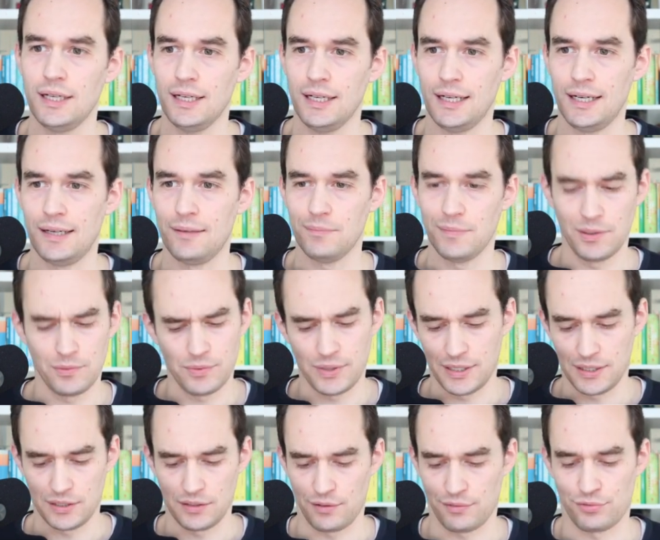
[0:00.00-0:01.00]
And we
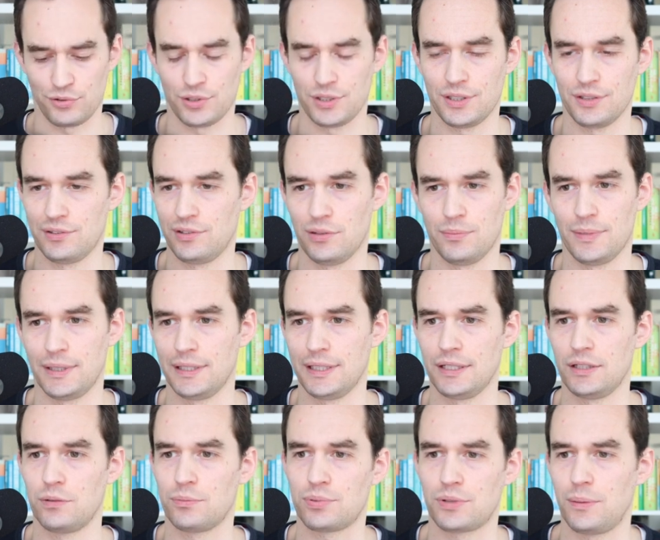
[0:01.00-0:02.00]
can defer it until
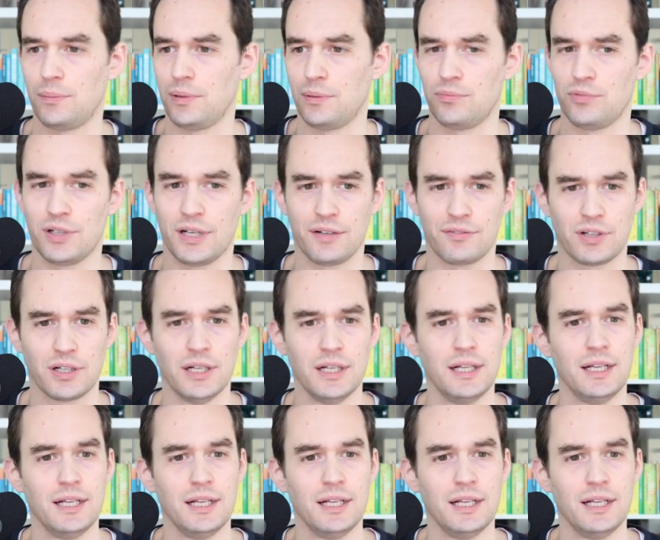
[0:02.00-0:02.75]
Monday, no problem, whatever.